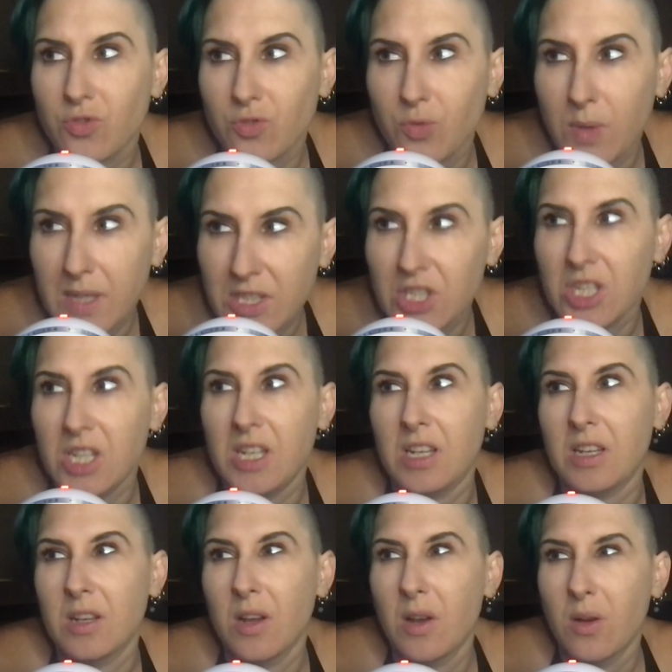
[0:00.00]

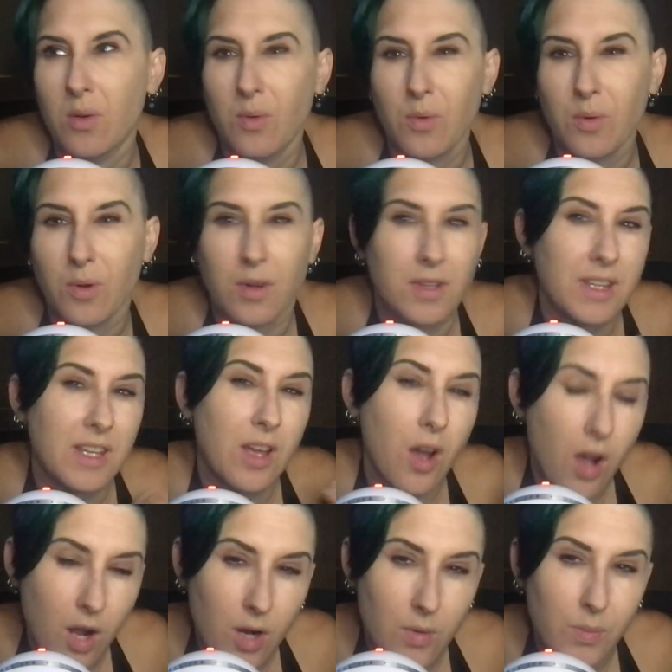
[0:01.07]
twitchy or the
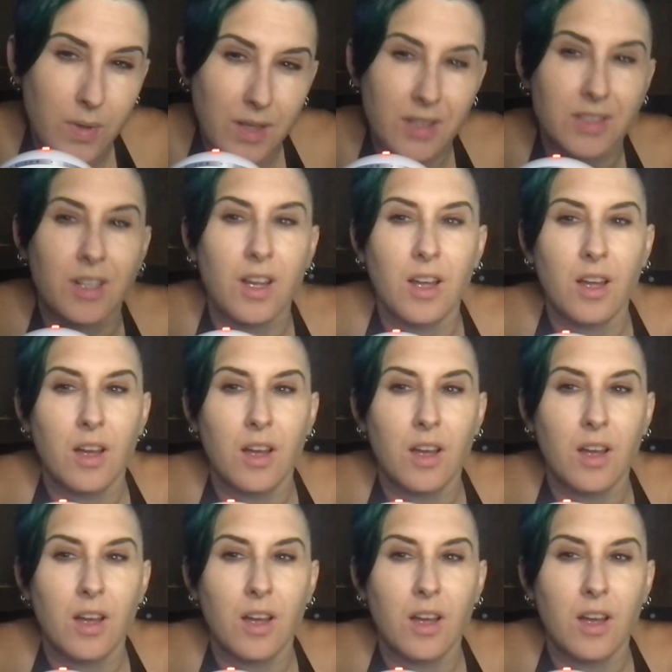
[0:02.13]
R word